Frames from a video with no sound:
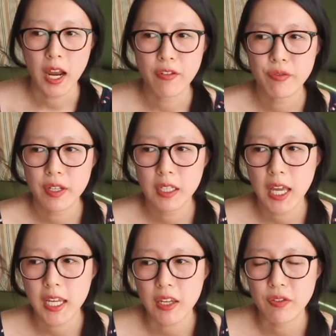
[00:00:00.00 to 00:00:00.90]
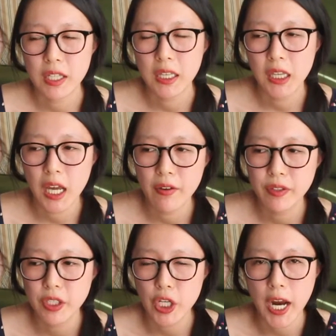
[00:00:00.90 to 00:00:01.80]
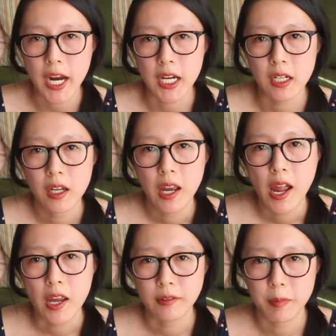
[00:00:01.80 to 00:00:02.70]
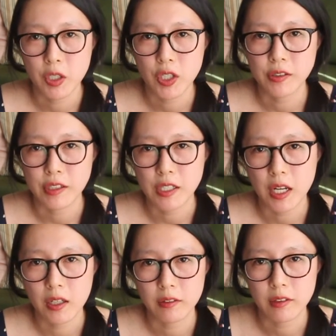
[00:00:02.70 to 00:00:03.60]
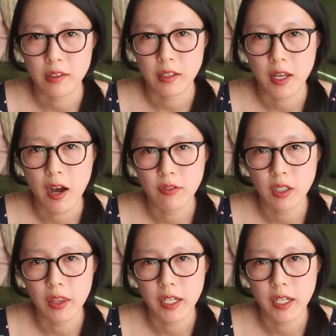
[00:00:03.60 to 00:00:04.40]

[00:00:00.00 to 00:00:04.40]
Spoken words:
I feel like if he loved Jane as much as he does in the novel,